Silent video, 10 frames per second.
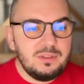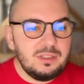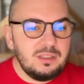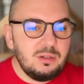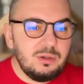
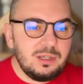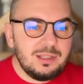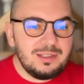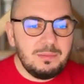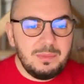the hero
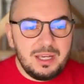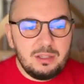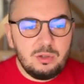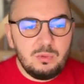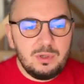icons, the
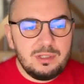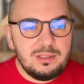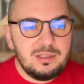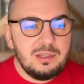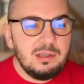micro
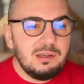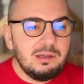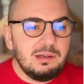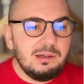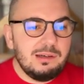ones.
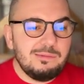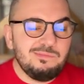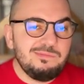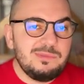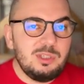
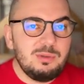So